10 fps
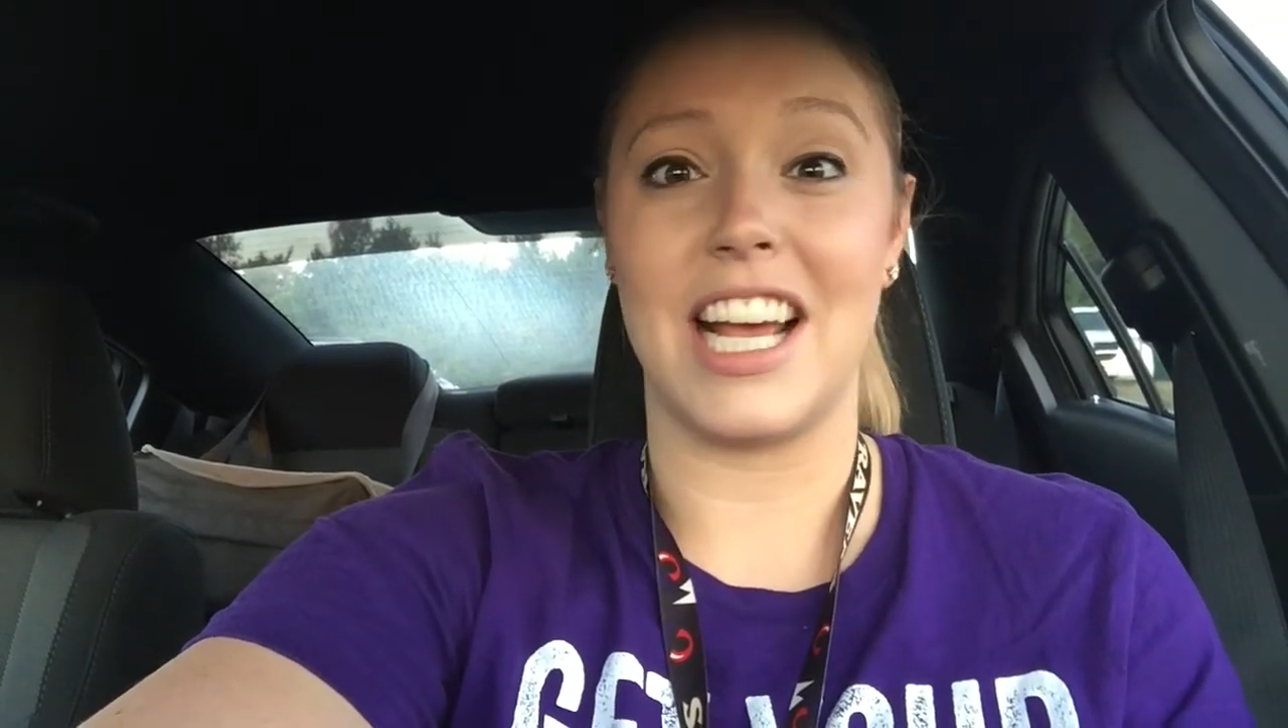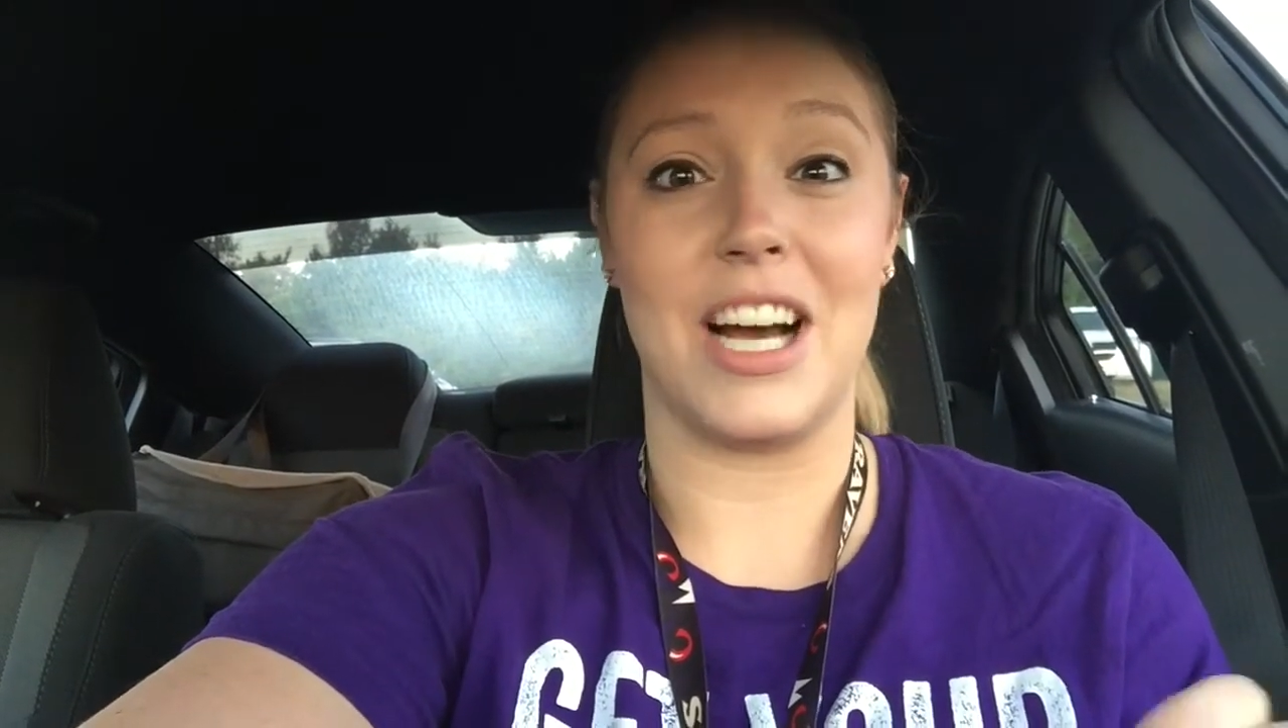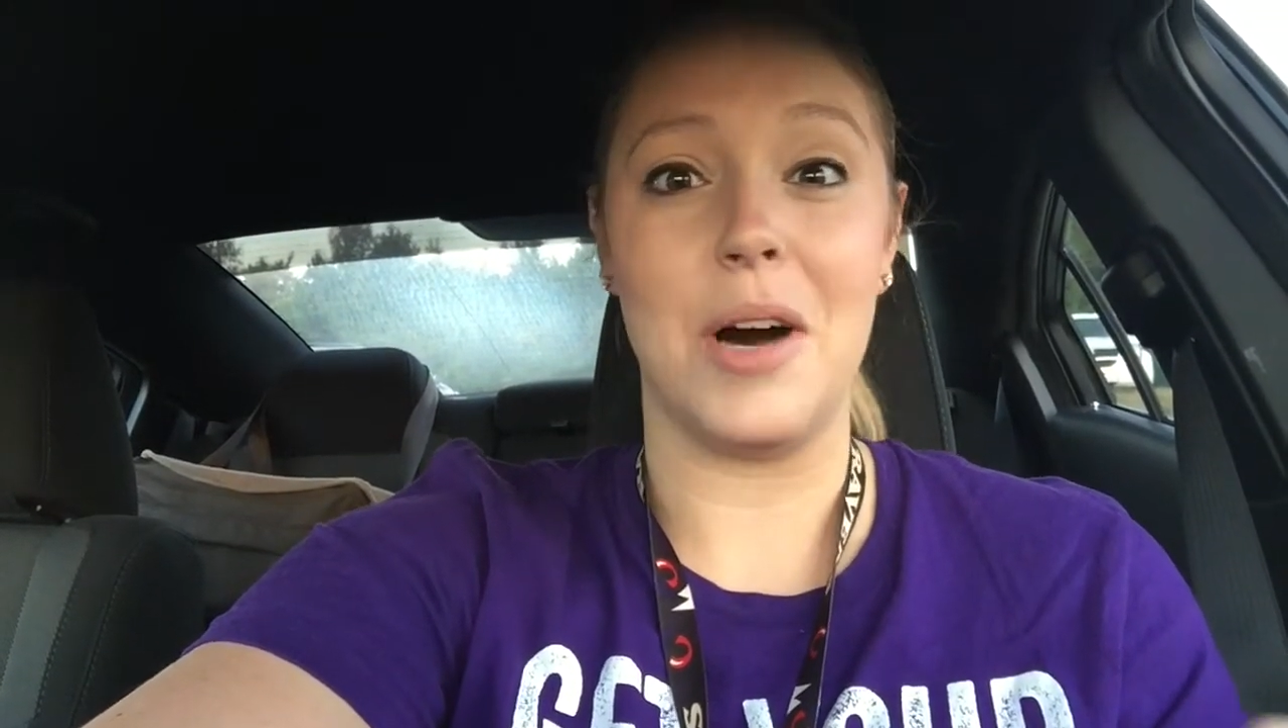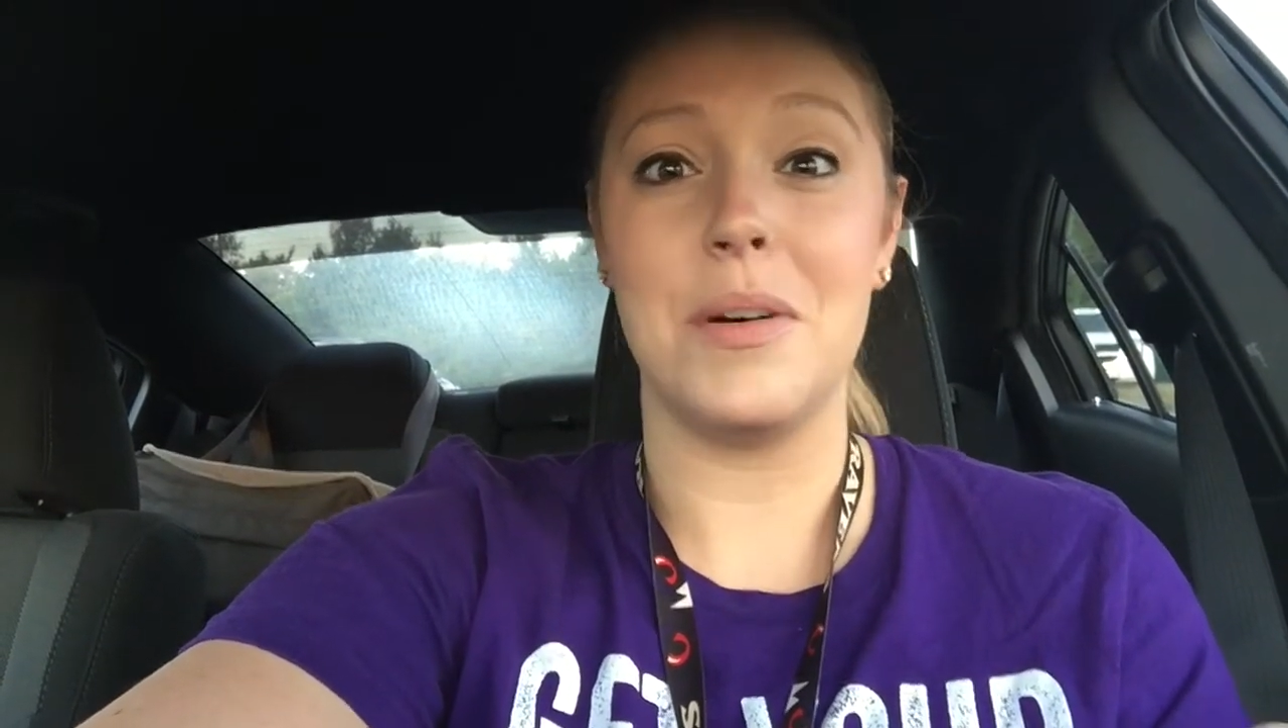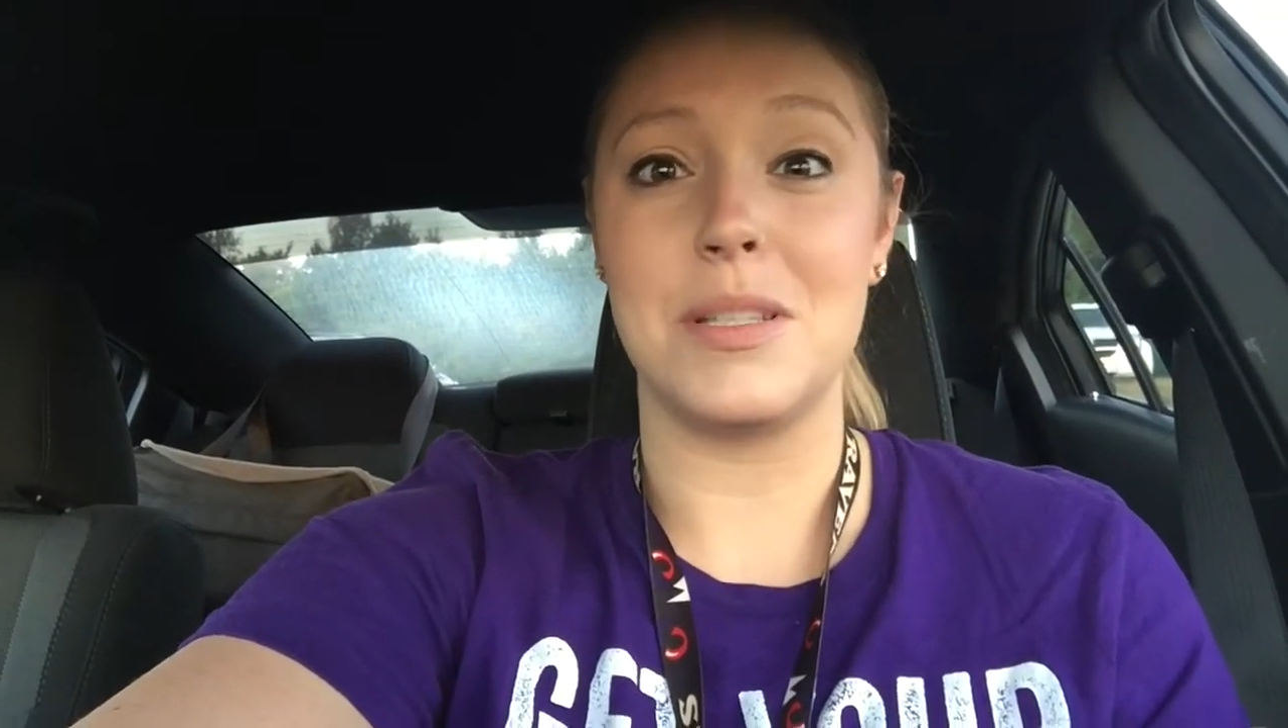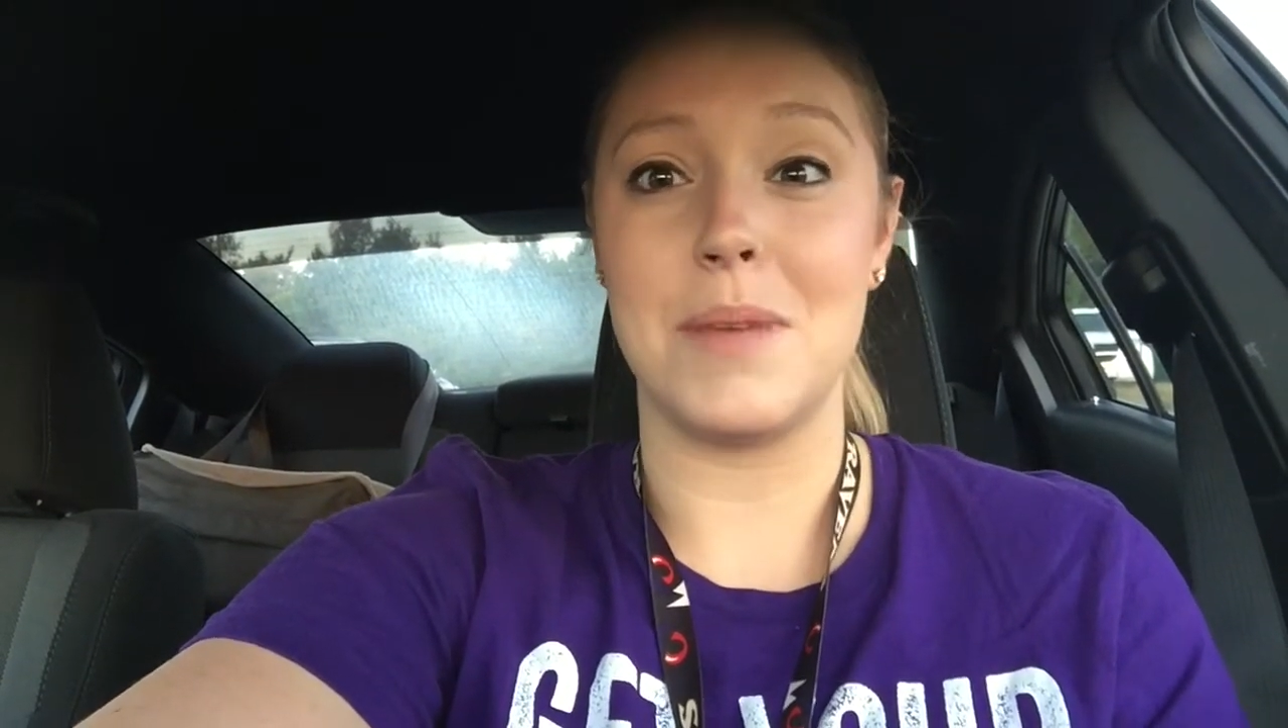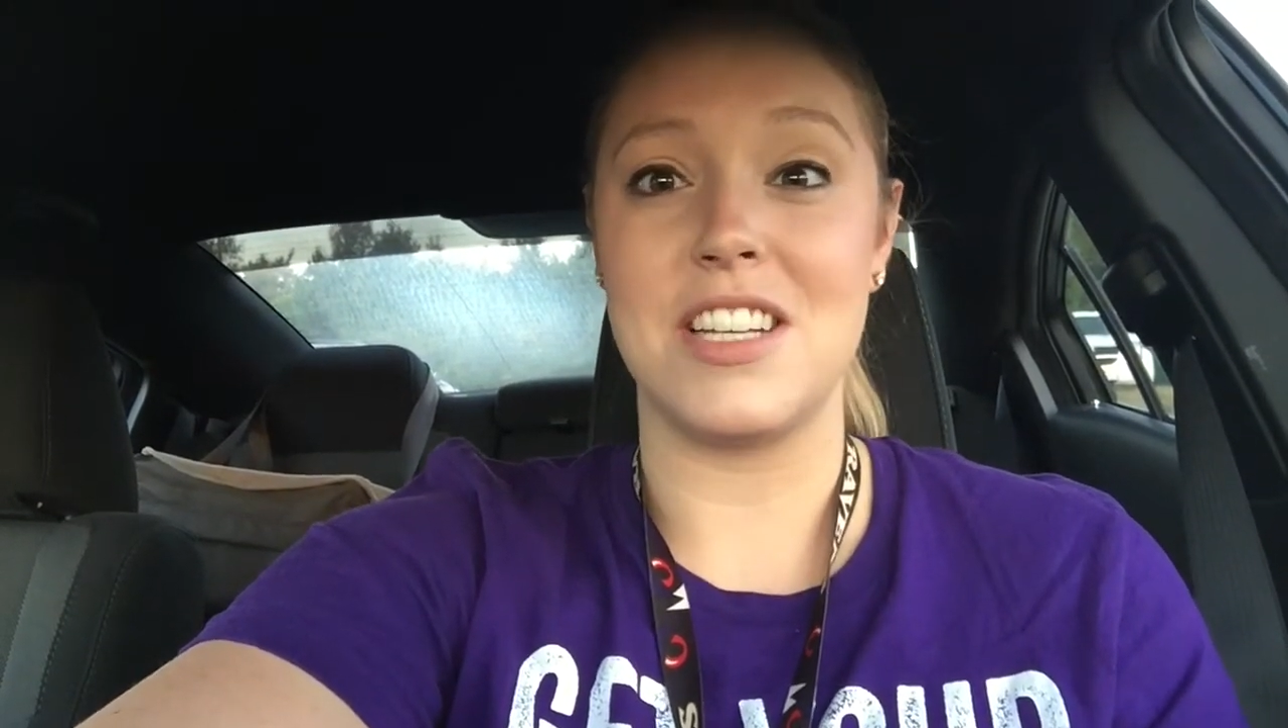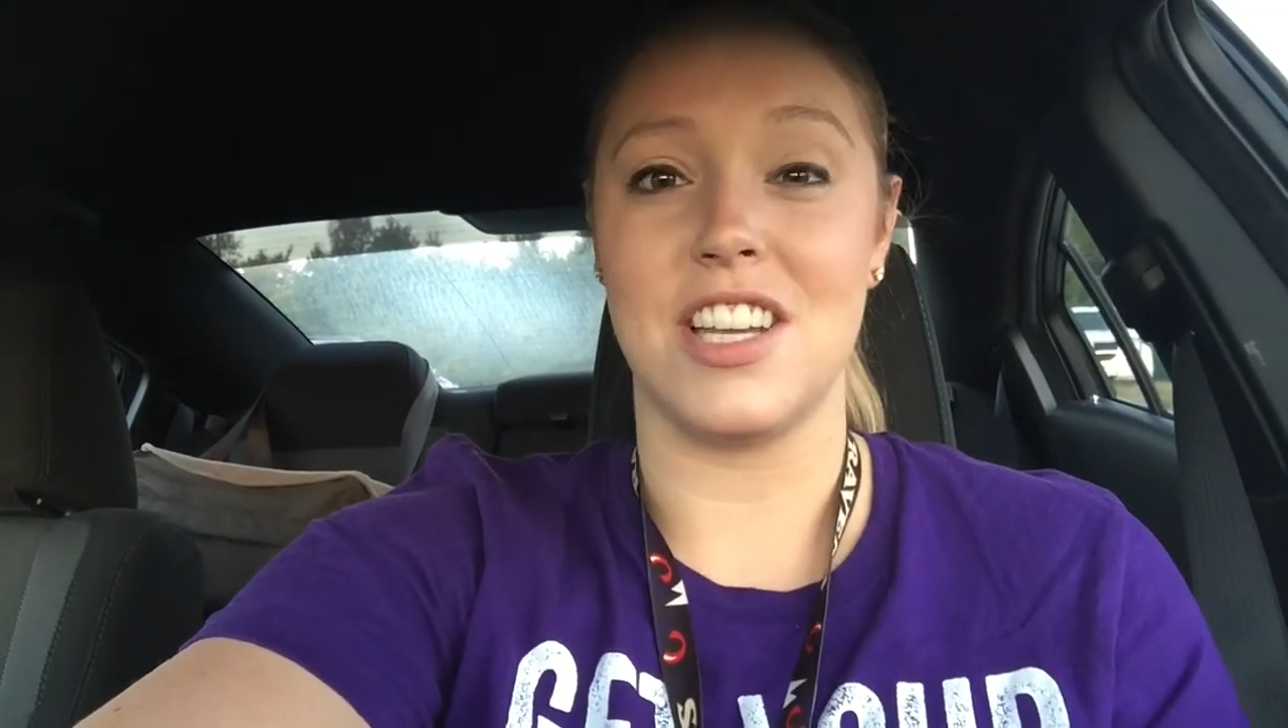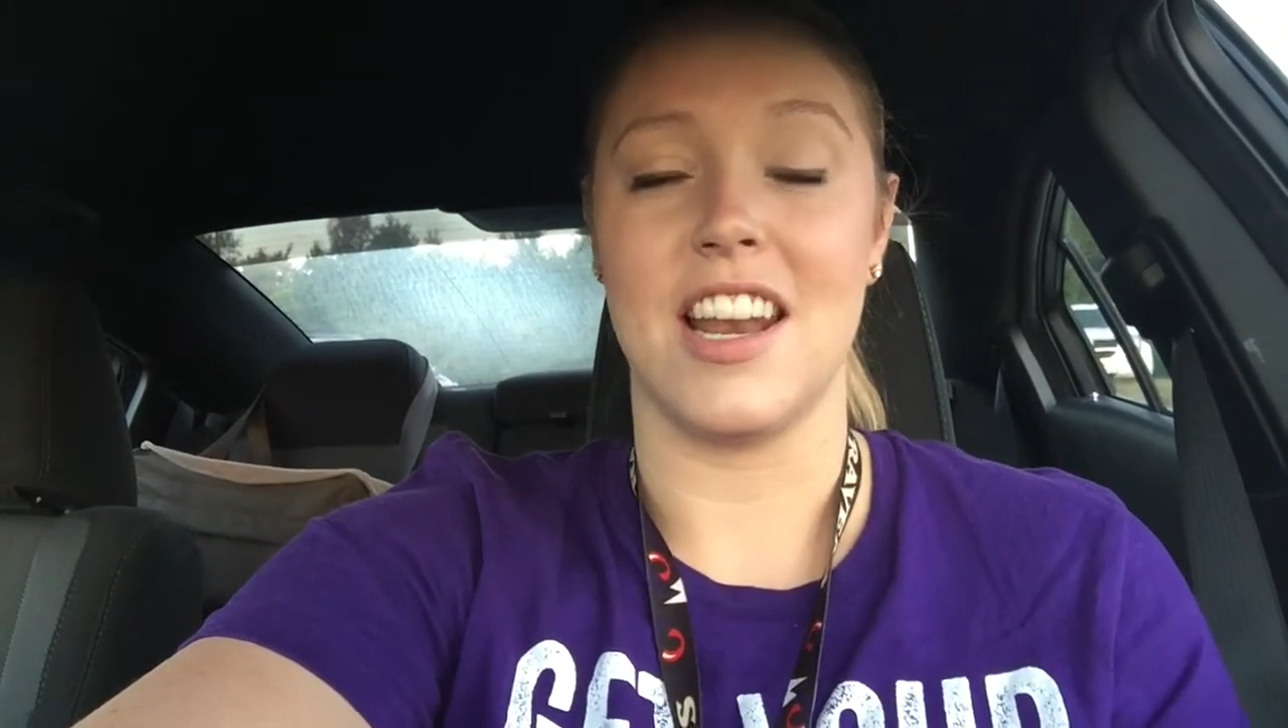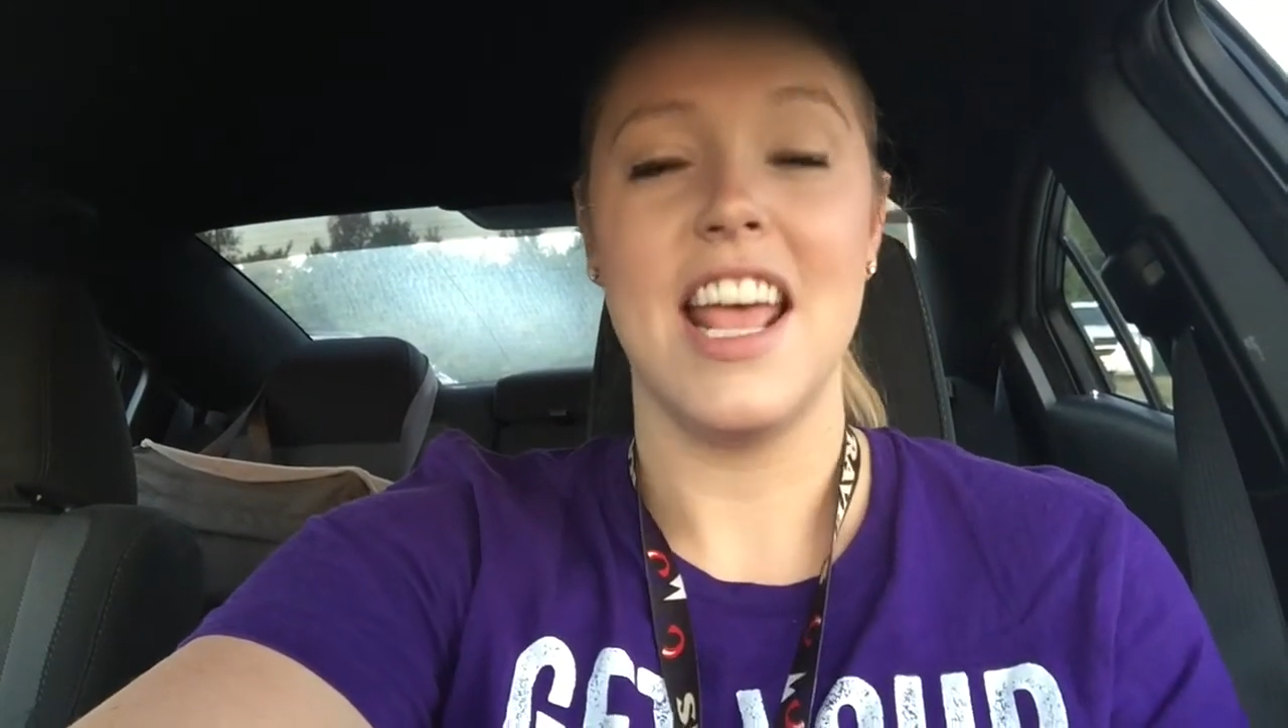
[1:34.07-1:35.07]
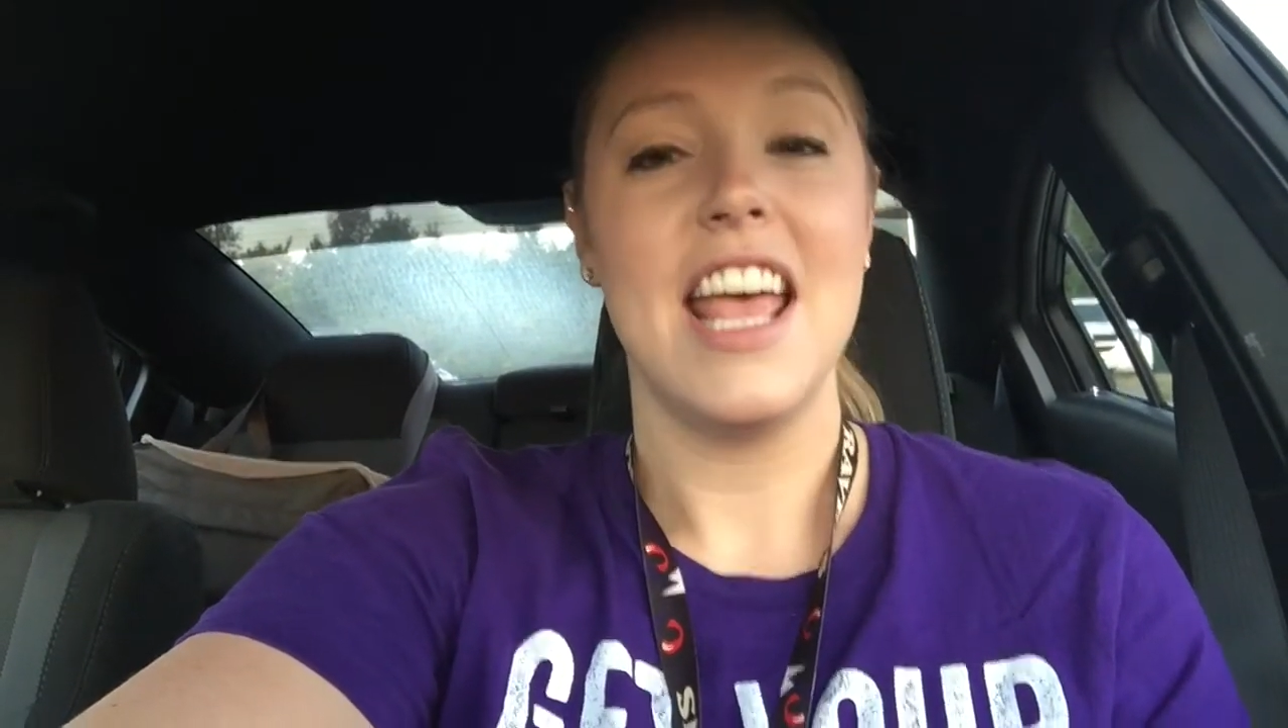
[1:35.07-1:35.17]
I always mention,